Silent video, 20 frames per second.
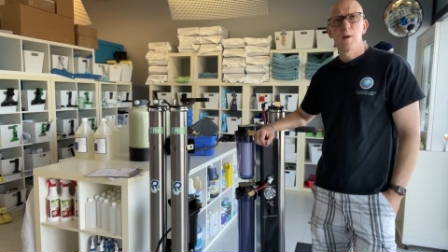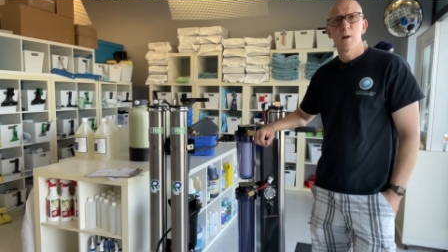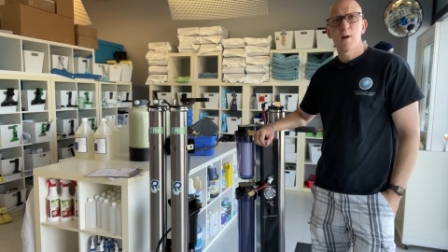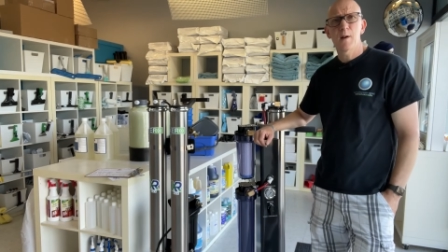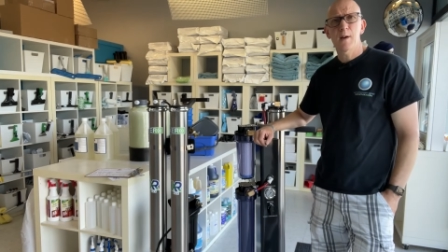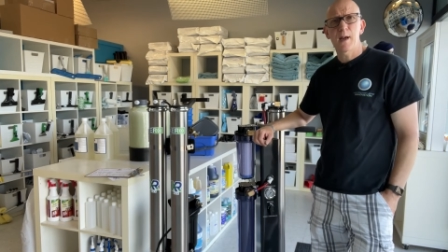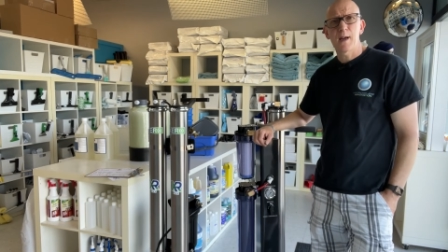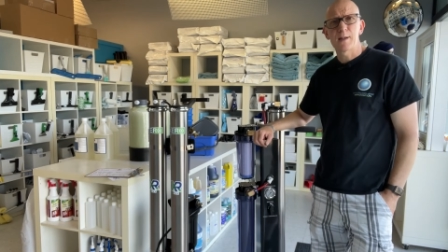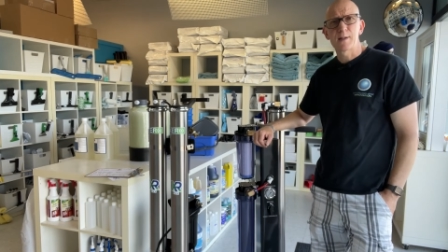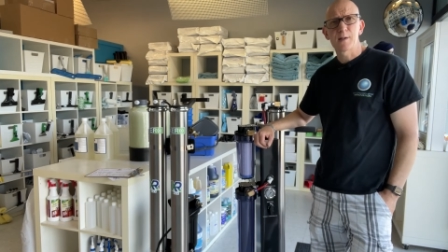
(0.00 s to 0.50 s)

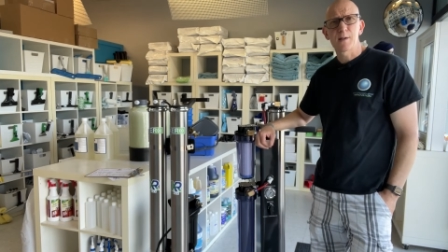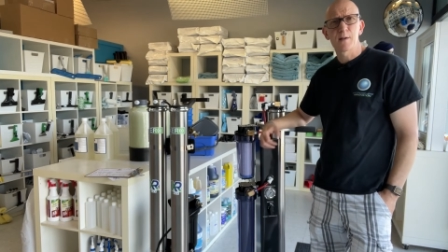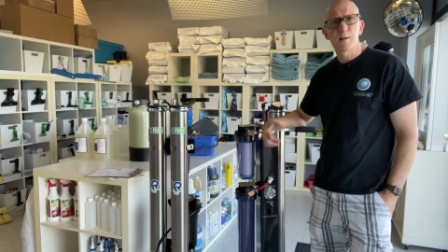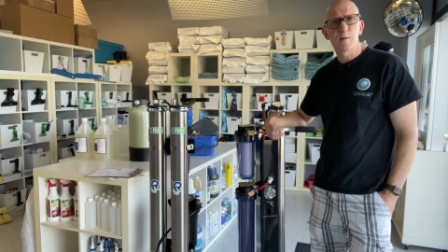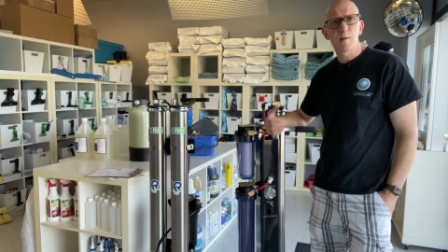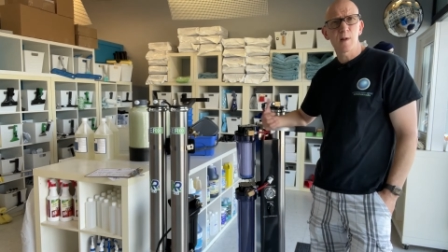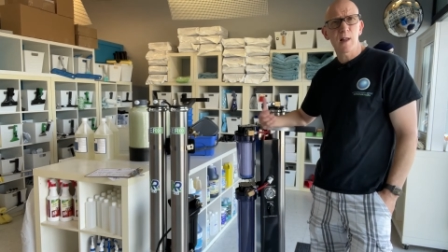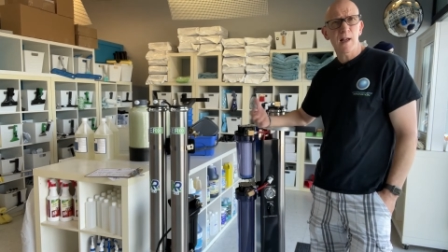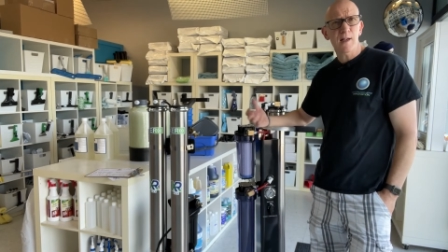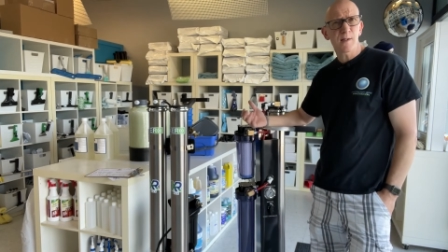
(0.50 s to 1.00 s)
Okay, so the
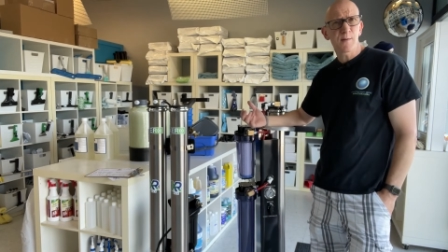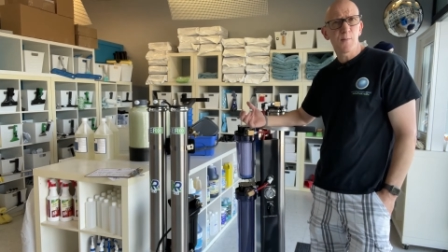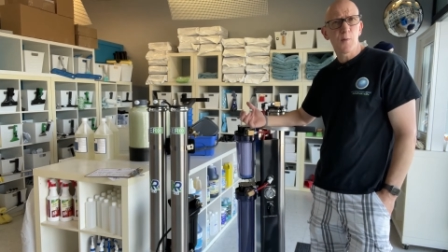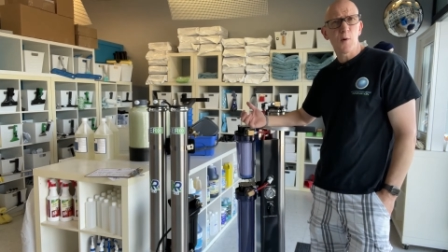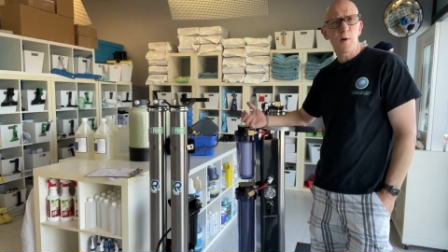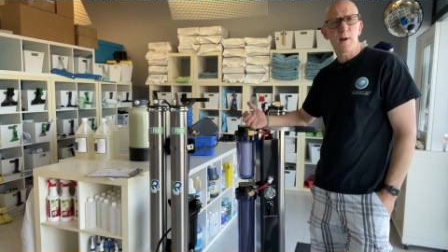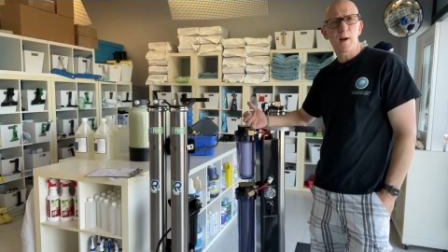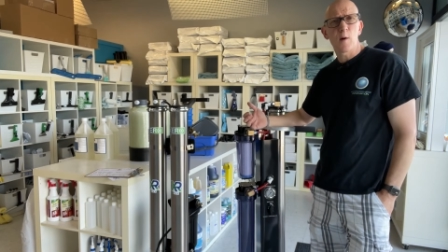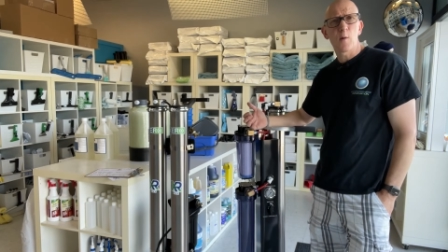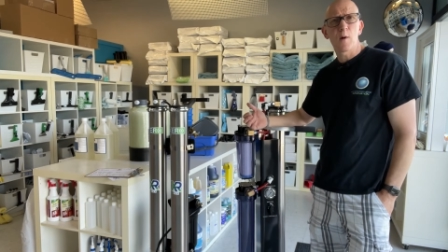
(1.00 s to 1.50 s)
last
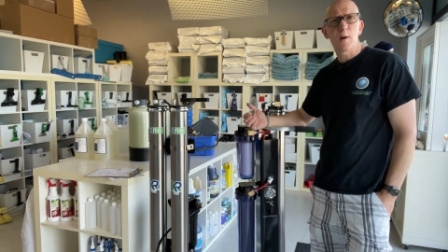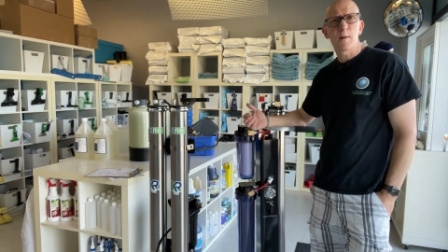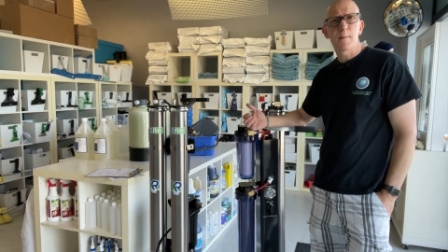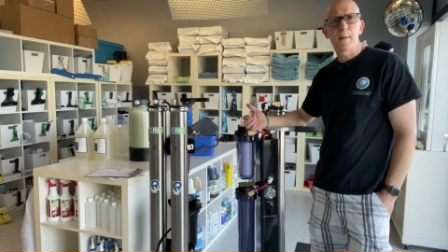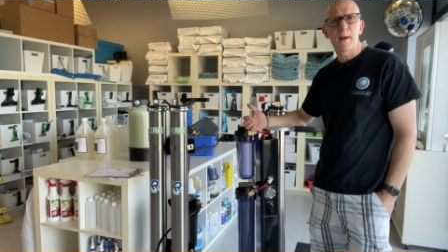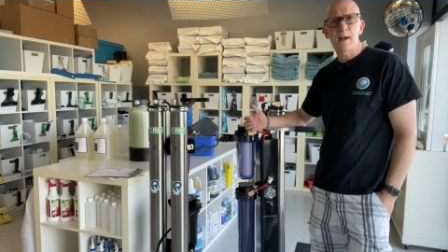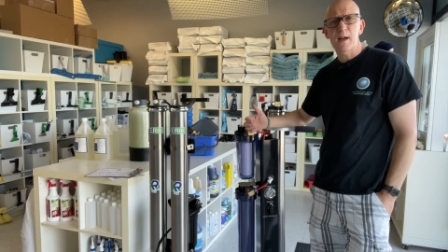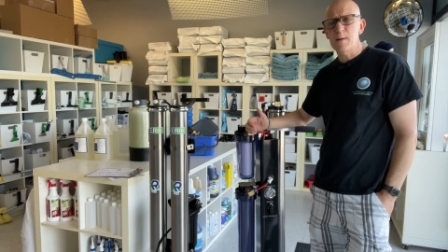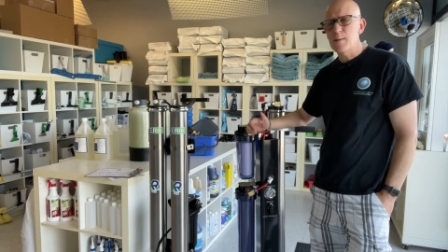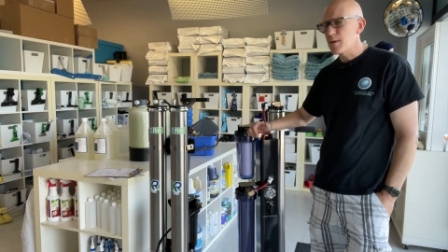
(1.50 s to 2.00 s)
point I want to
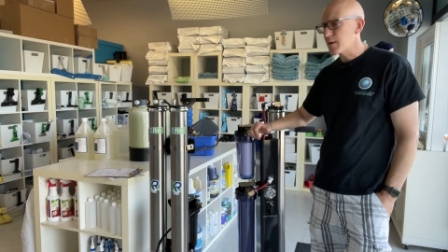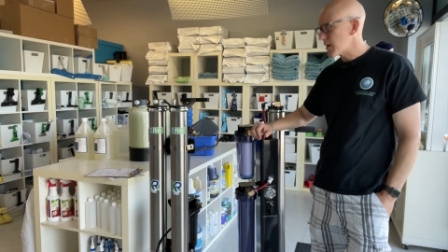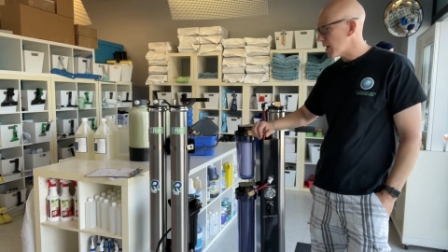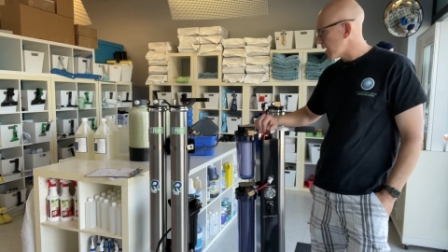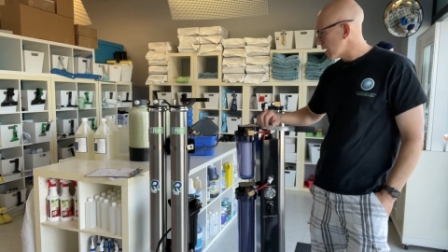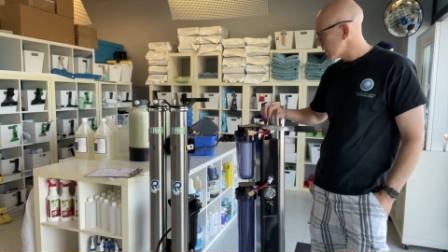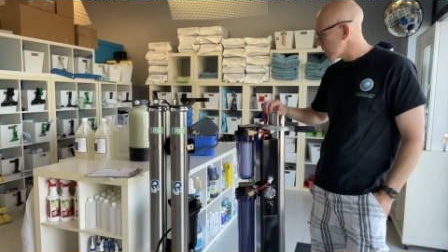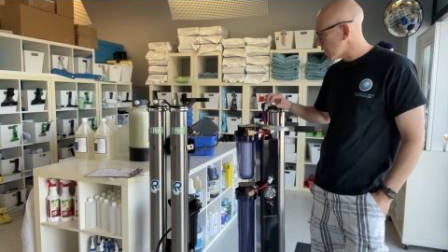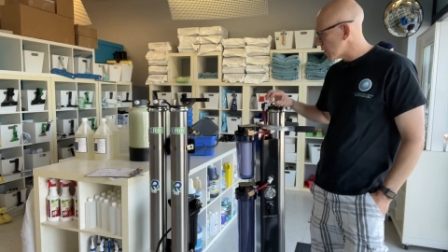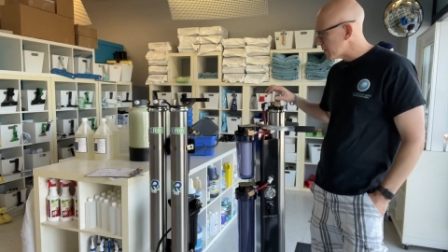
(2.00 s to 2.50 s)
make about
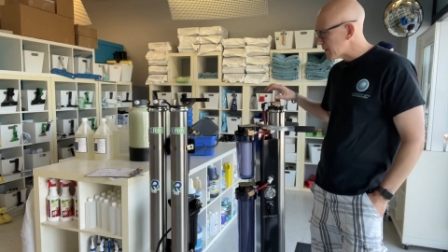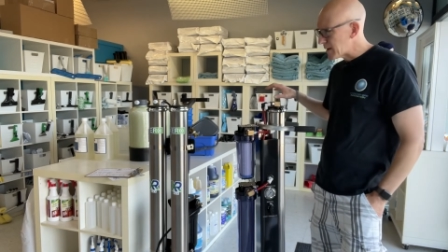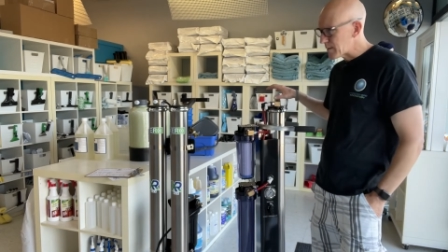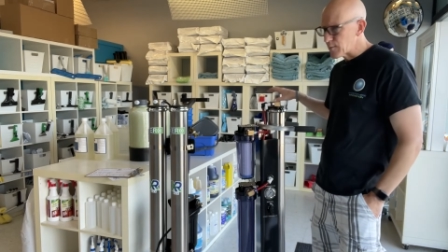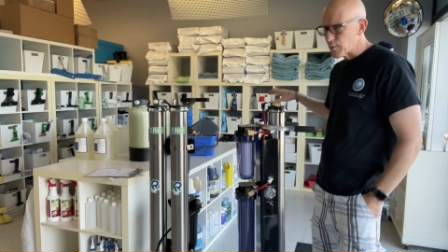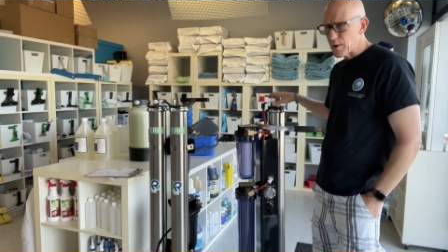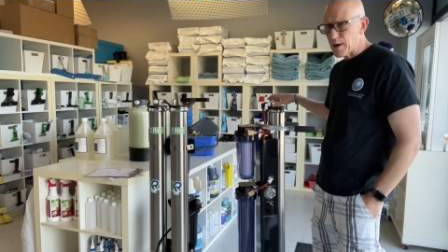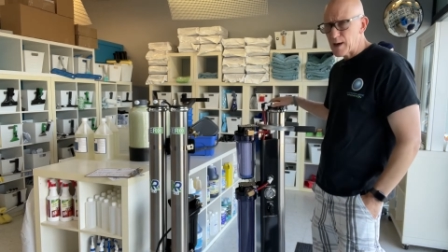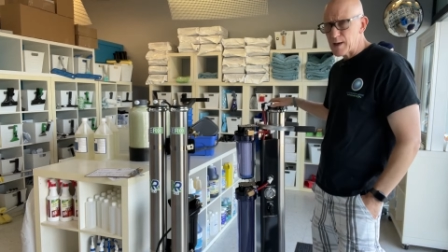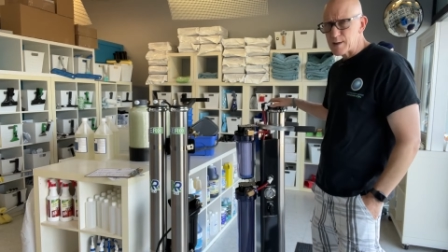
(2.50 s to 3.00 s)
RO
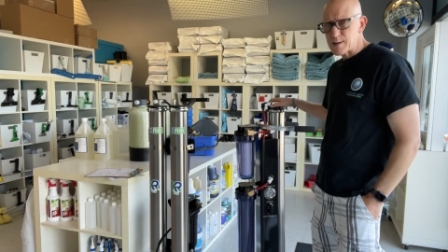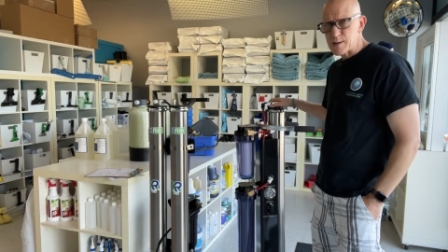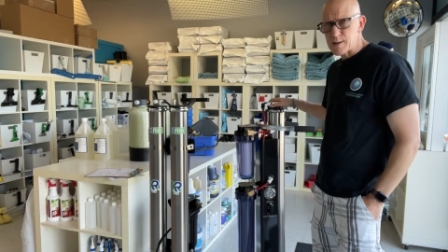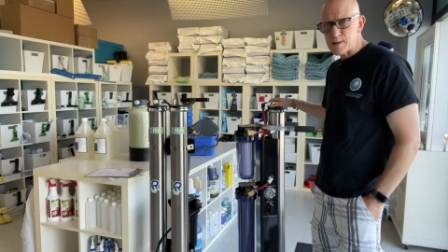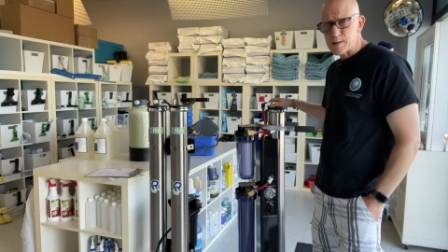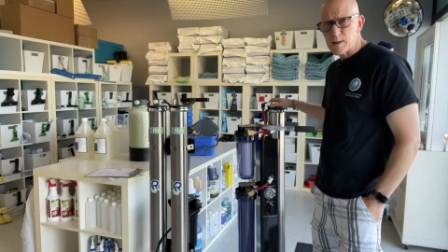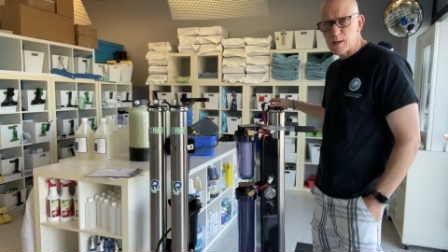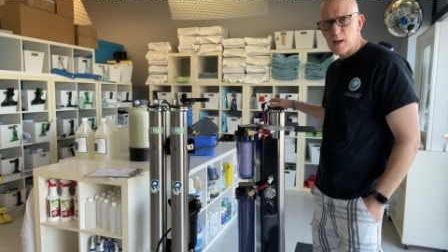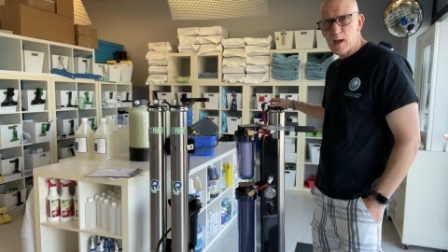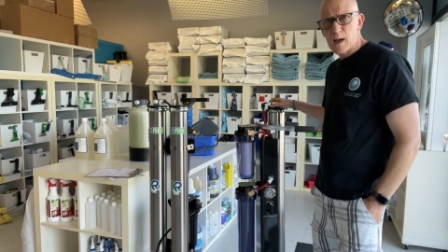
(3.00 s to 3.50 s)
membranes
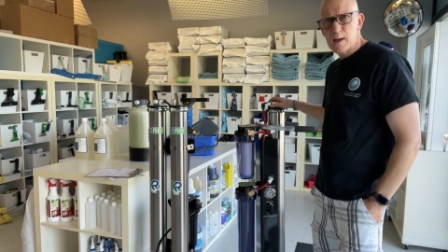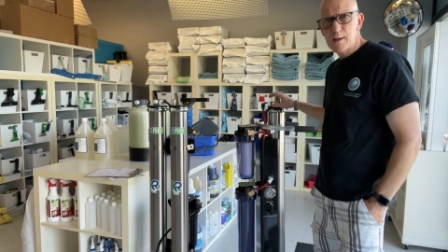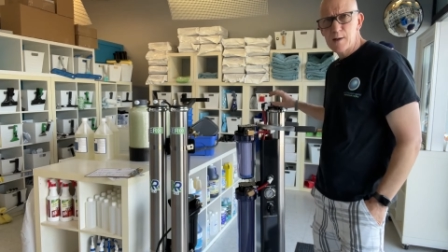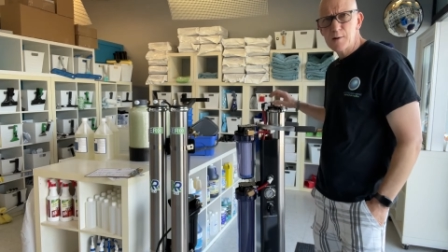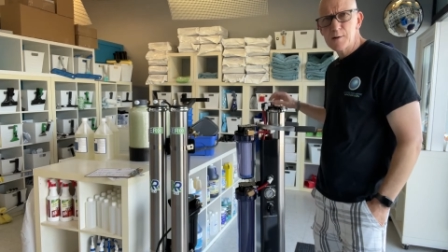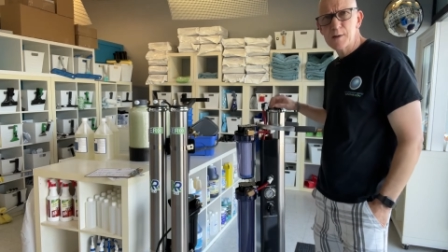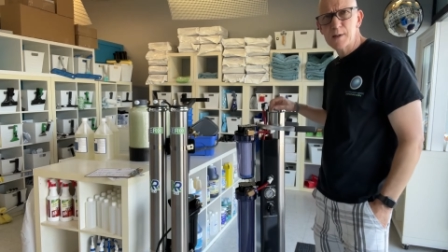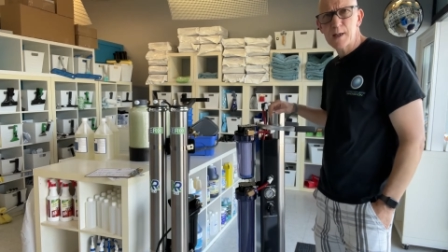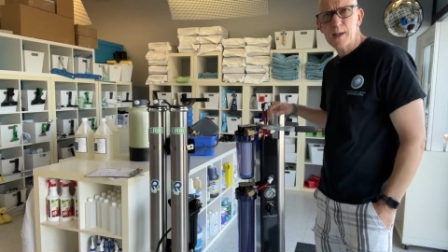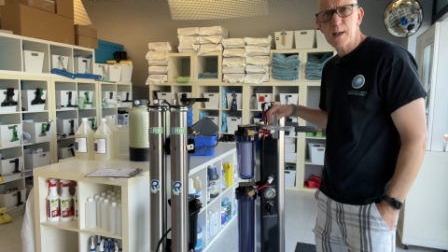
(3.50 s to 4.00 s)
is I
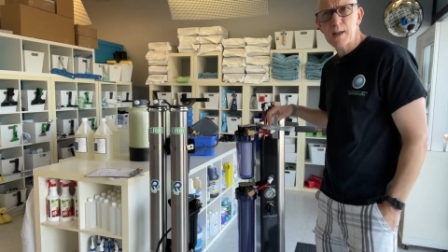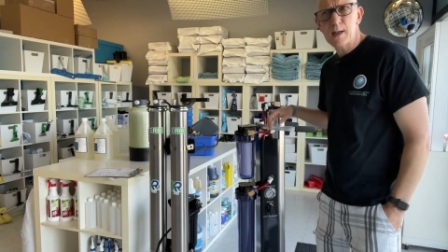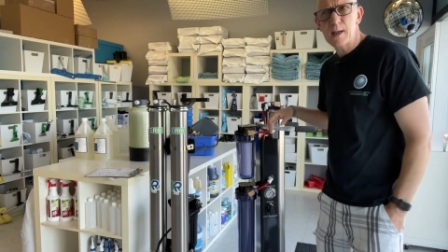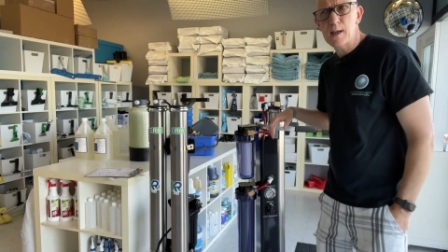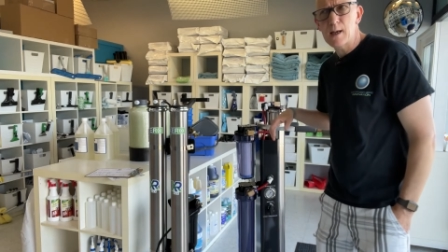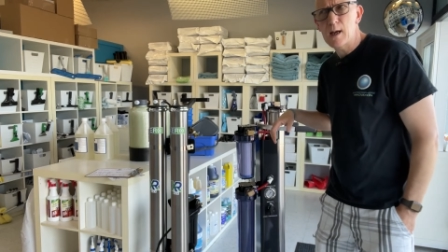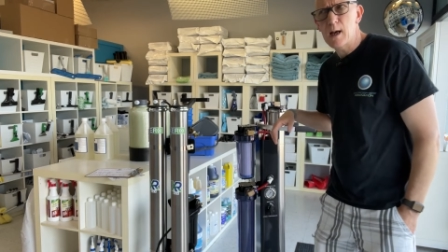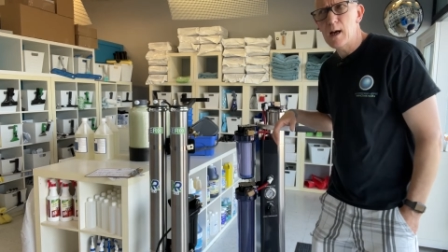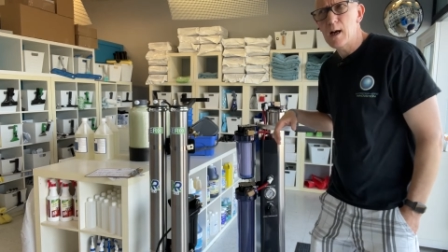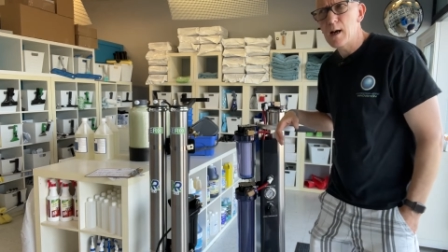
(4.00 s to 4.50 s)
use
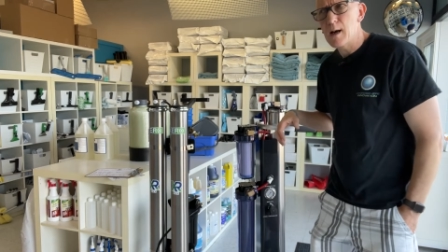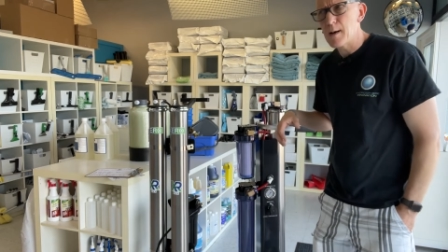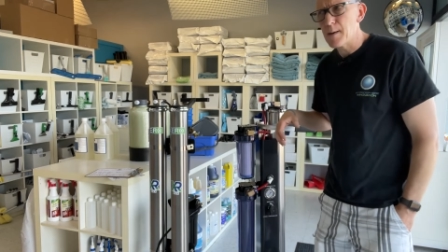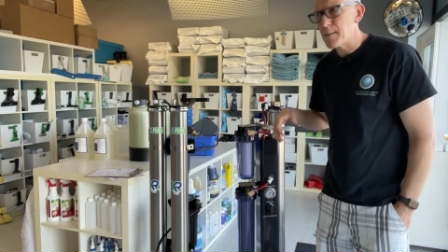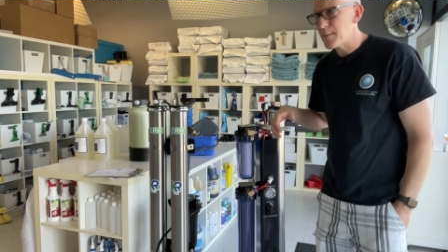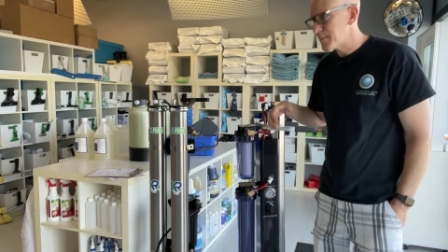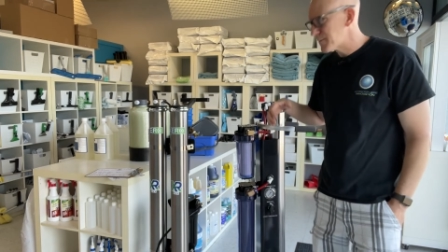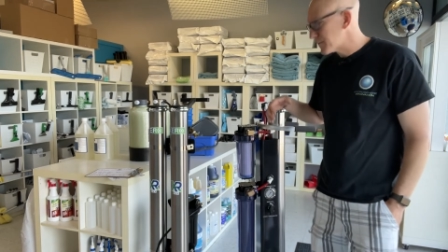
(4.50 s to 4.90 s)
the uh,